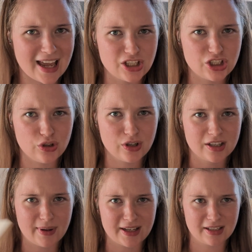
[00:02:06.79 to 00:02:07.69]
you can
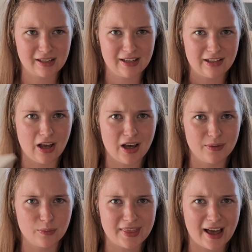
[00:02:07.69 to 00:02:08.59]
basically learn
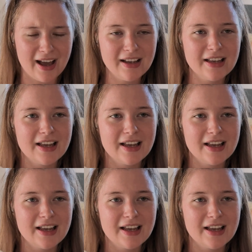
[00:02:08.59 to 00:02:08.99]
with that.